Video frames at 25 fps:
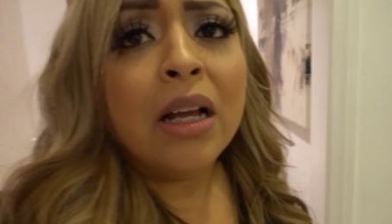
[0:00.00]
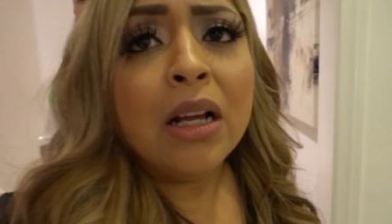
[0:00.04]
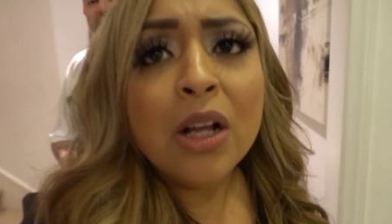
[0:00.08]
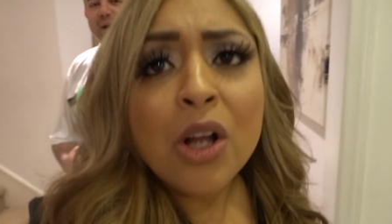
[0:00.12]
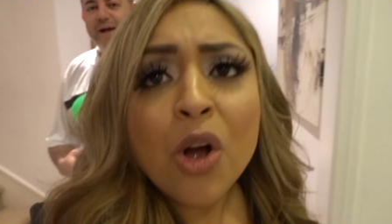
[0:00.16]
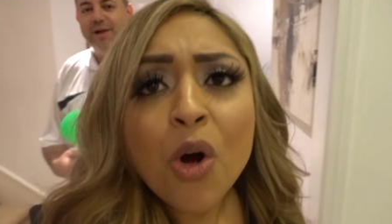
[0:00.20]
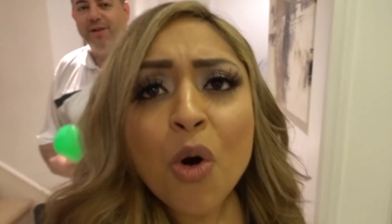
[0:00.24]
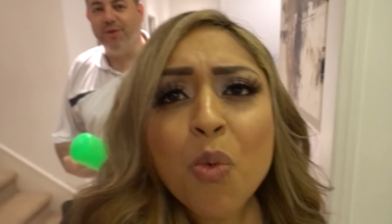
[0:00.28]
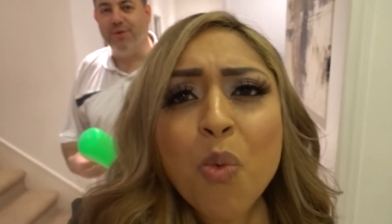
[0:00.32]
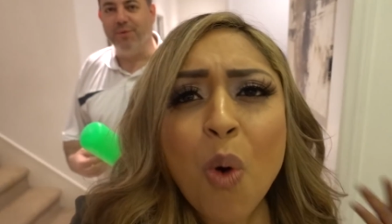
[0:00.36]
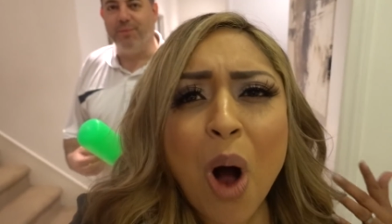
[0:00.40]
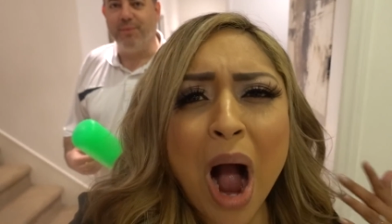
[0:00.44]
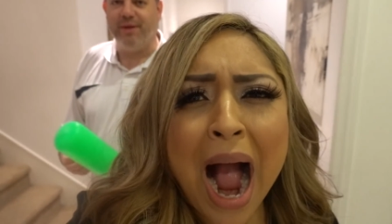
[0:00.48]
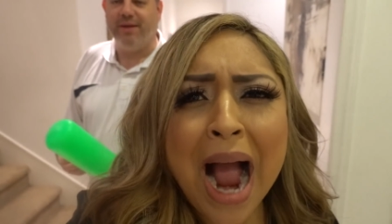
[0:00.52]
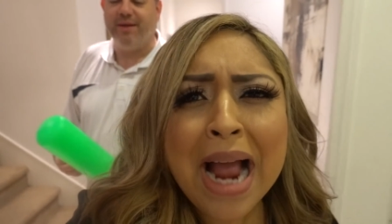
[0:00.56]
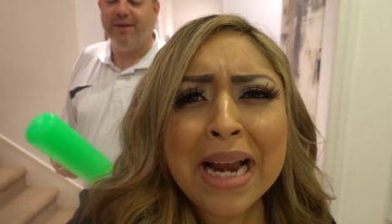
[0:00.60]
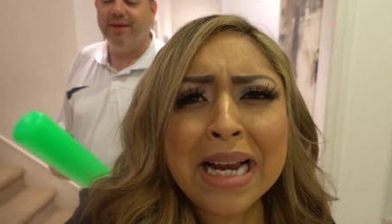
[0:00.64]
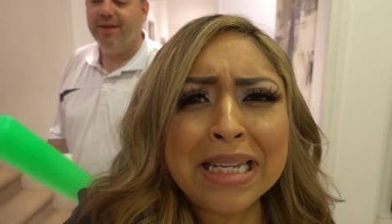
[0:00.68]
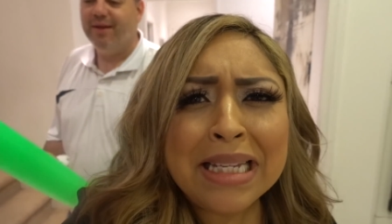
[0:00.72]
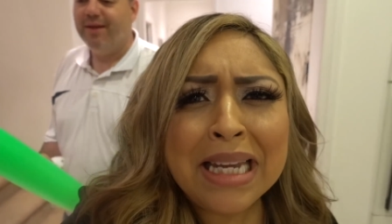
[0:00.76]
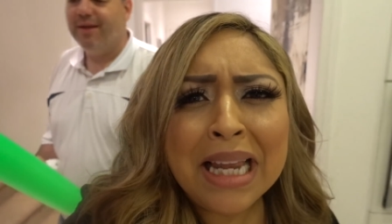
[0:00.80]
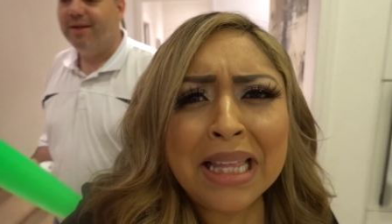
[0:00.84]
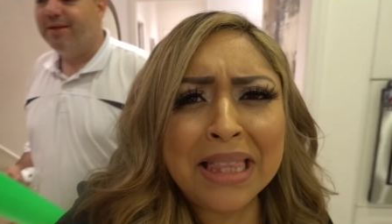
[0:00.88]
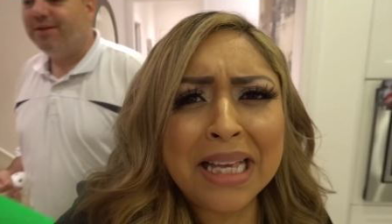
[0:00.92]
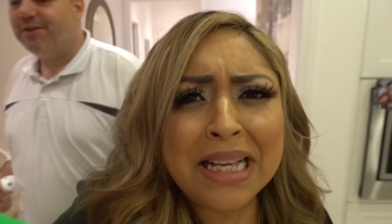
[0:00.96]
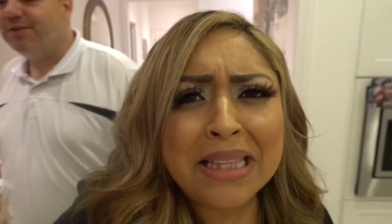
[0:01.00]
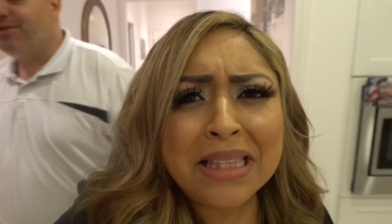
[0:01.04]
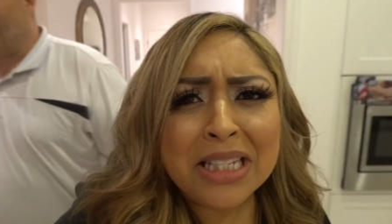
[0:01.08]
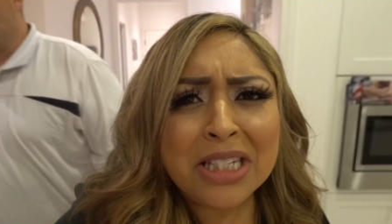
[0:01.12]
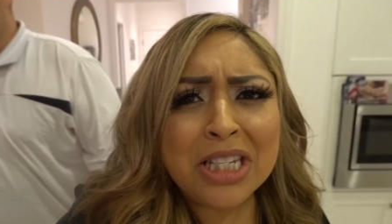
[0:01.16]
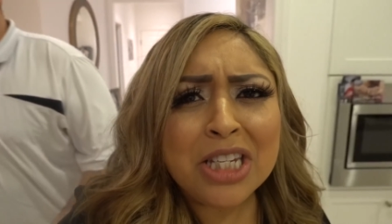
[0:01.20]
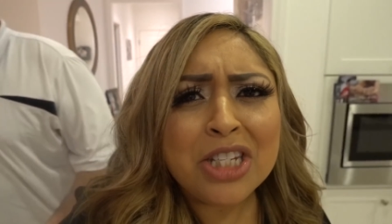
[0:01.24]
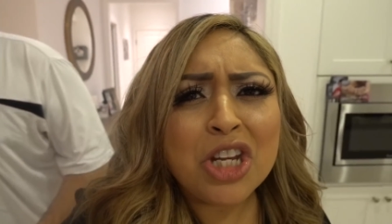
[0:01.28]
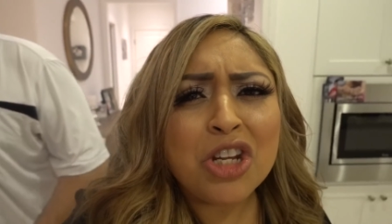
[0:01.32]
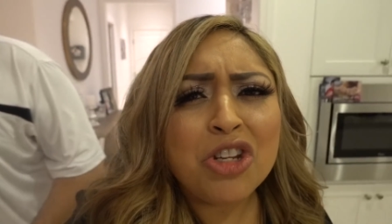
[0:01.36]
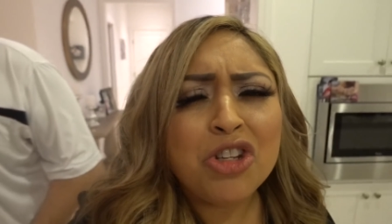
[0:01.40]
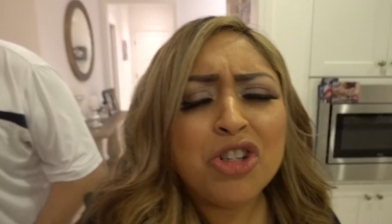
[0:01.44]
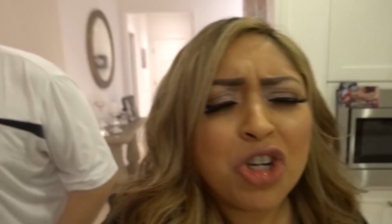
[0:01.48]
Why does he think this
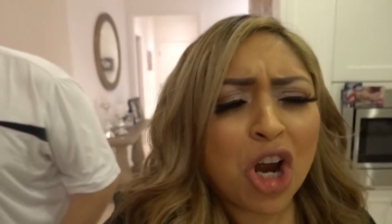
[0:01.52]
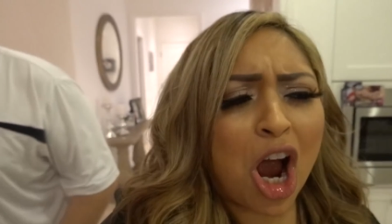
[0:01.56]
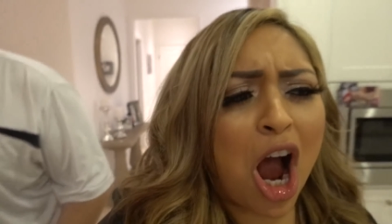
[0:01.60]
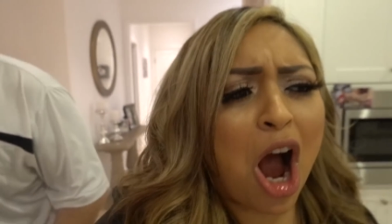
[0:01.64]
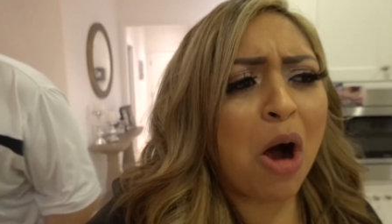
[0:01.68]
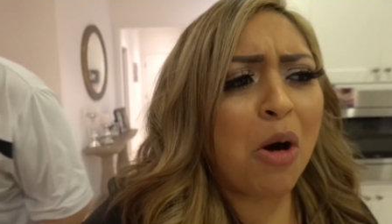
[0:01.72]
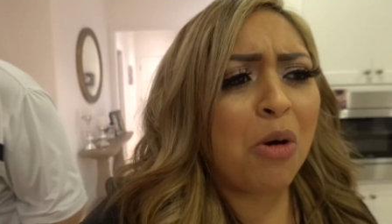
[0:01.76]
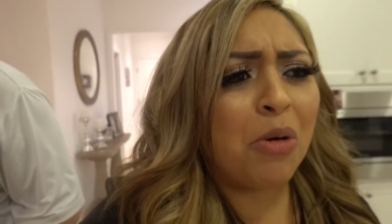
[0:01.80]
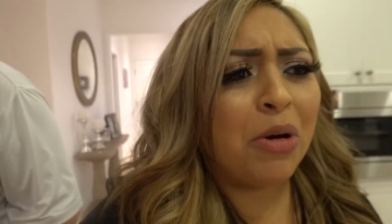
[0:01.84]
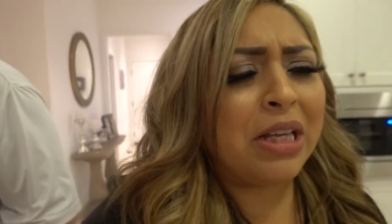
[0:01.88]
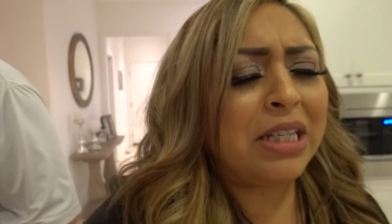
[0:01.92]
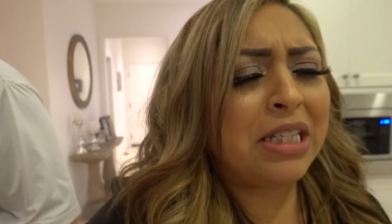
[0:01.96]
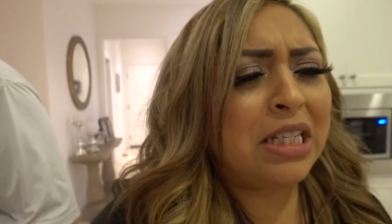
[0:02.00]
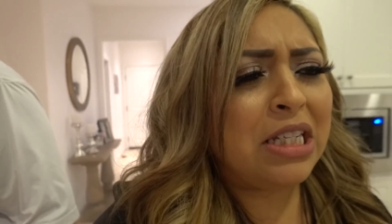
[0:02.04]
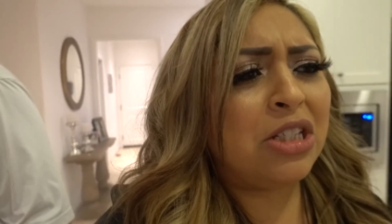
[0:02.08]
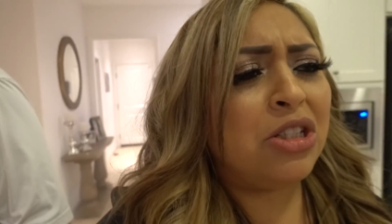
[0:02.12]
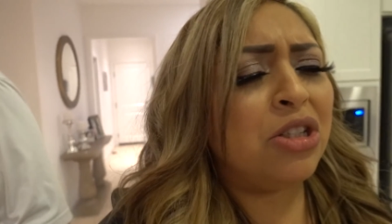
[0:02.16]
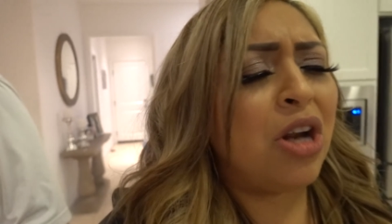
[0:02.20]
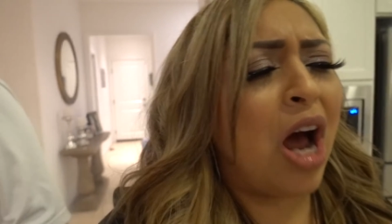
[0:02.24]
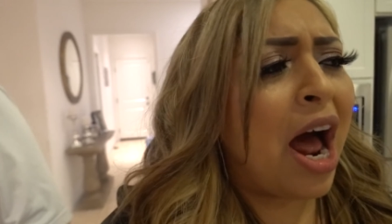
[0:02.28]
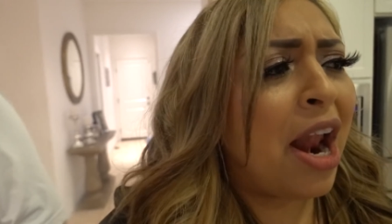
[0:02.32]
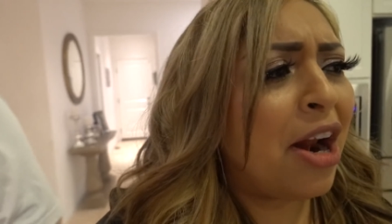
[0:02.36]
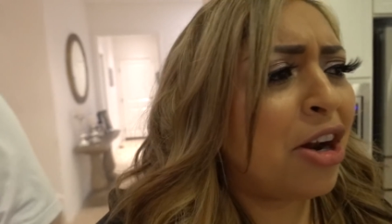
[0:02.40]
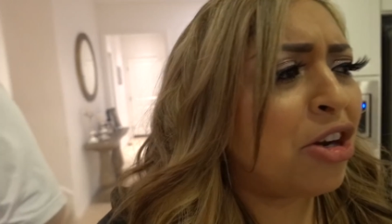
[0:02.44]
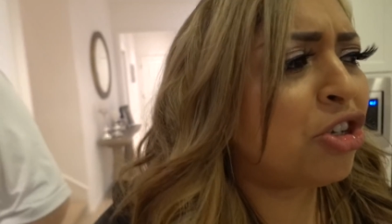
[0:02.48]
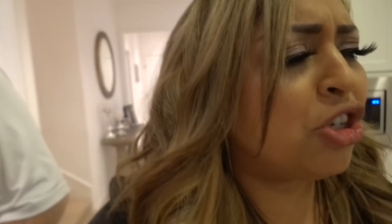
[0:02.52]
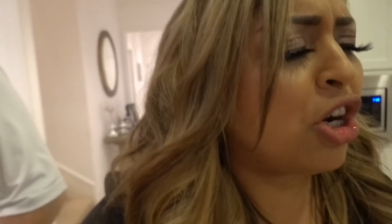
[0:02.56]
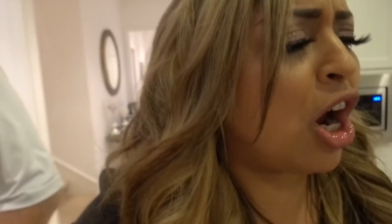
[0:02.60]
is a joke? This is not a